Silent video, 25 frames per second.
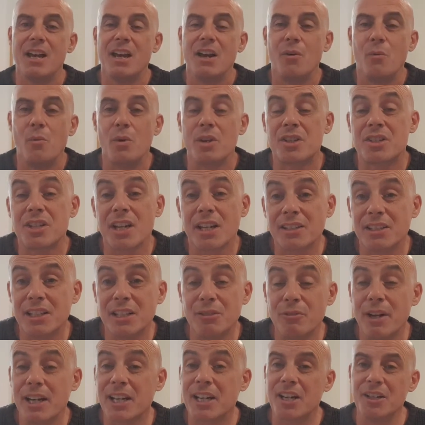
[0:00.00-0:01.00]
We suddenly
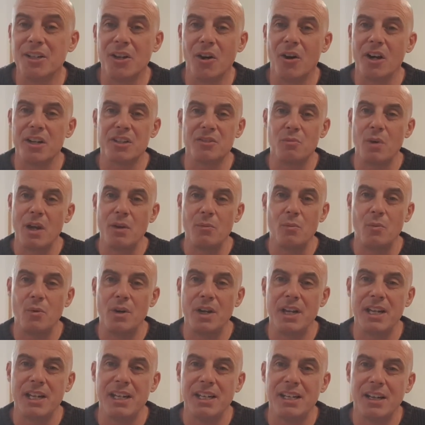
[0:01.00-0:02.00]
recognize when
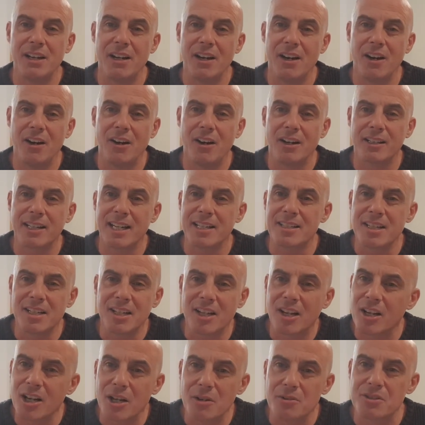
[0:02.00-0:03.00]
we are getting
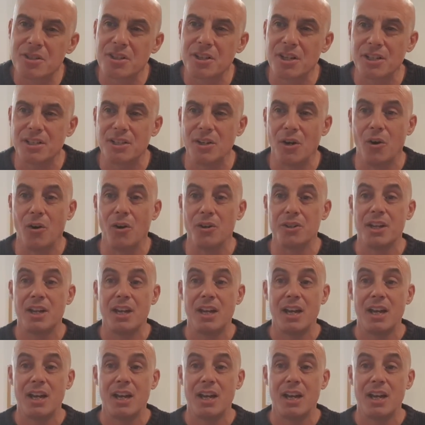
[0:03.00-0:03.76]
closer to God